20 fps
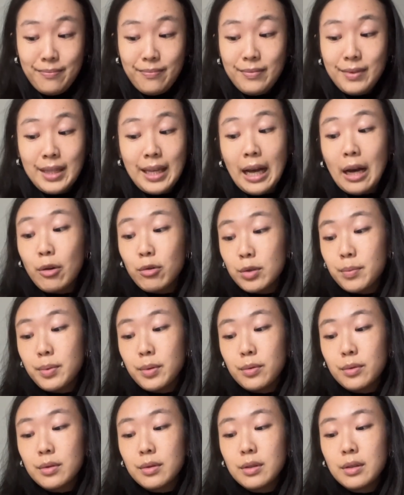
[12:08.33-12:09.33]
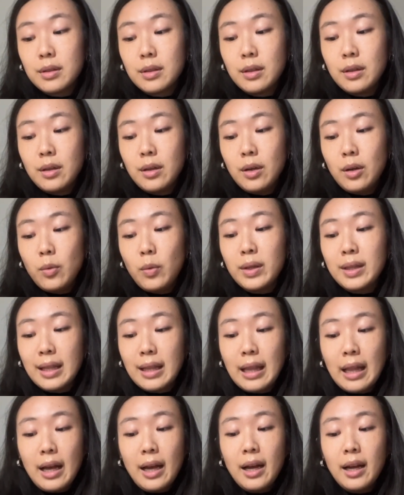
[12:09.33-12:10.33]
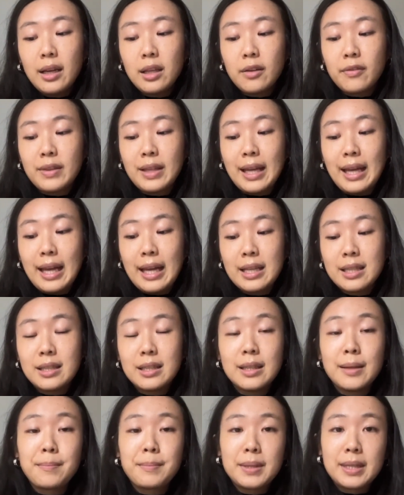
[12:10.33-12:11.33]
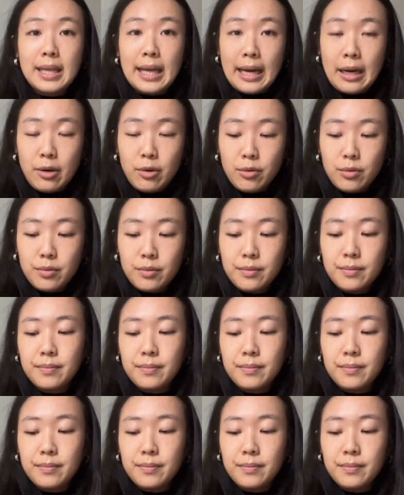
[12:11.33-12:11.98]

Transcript: the output, when the line of the S dips down.